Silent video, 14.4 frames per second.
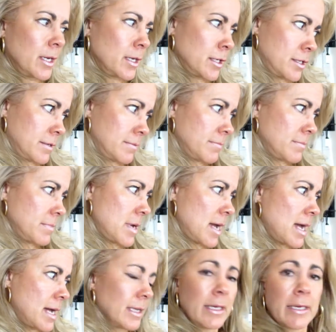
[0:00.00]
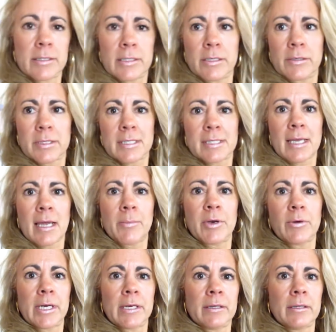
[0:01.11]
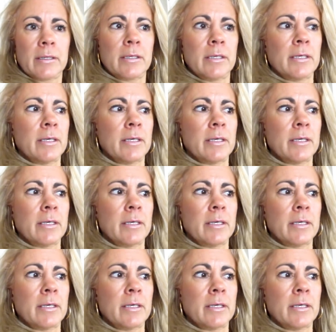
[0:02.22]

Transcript: I like to use a salmon oil